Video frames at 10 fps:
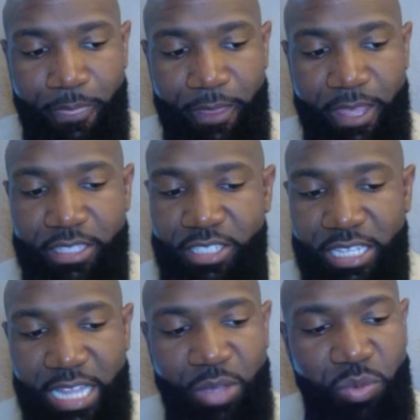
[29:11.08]
either say
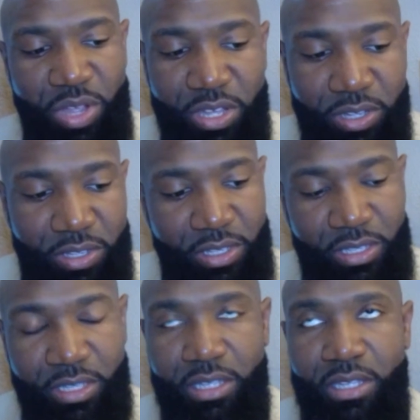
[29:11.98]
like, well,
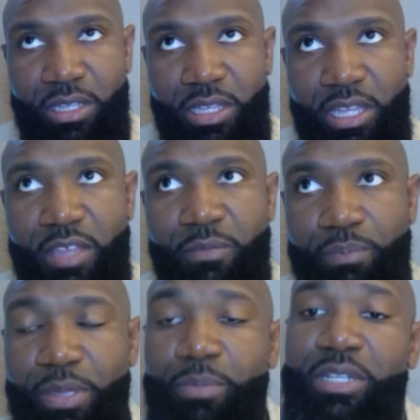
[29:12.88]
if
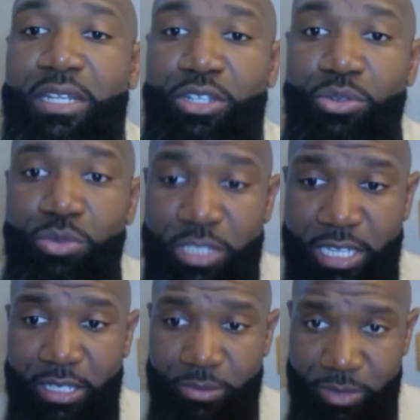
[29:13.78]
people do
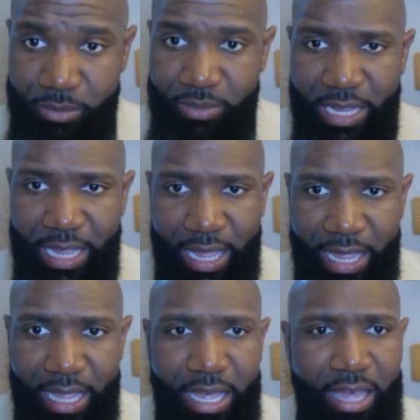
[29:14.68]
tell them something like,
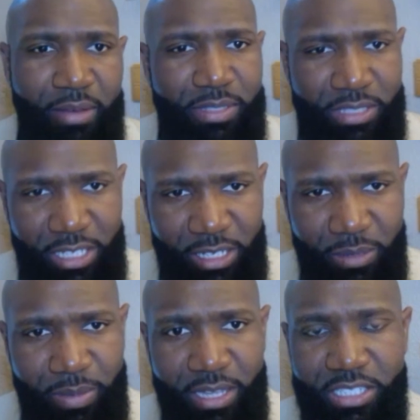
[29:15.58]
hey, I've been thinking
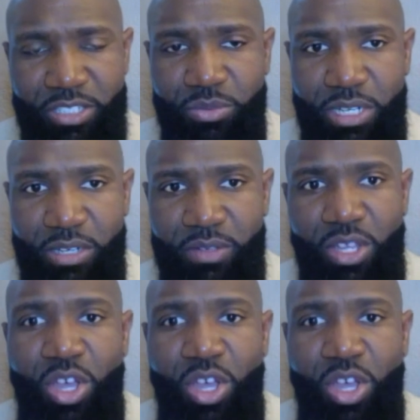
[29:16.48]
about this or whatever.